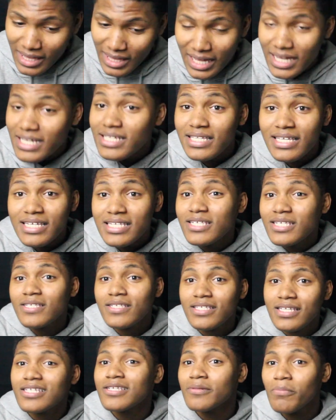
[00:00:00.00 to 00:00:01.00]
This
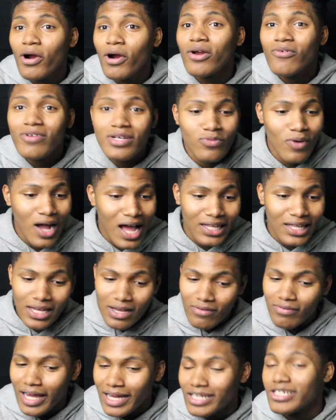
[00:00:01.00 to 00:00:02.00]
is part of the reason why I
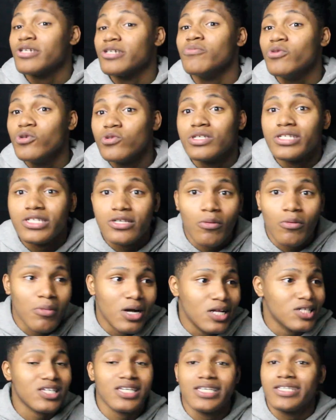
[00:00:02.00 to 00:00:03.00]
love Logic music so
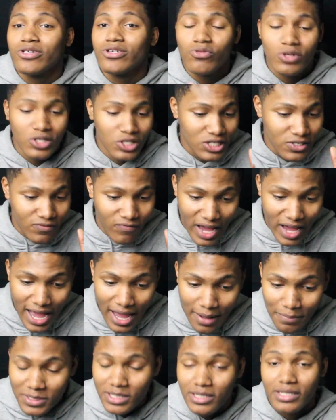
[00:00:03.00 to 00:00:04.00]
much, because you can just
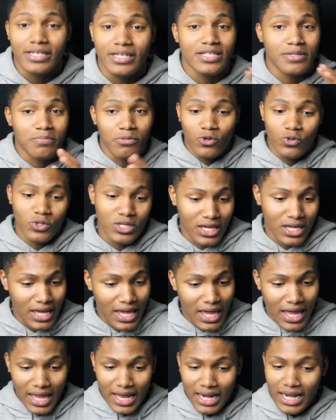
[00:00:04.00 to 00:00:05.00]
vibe to his music,
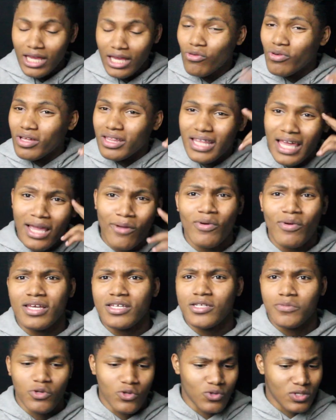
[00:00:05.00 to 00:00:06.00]
and then you can think
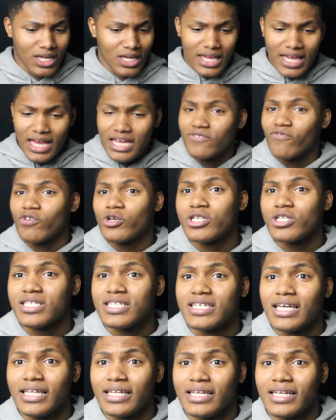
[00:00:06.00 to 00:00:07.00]
with his music. He has
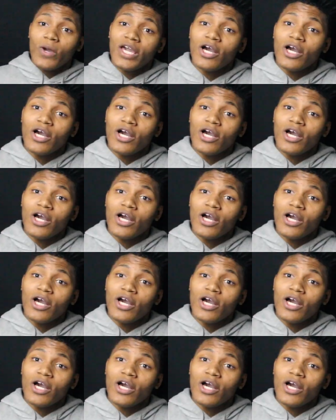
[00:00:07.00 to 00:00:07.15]
versatility.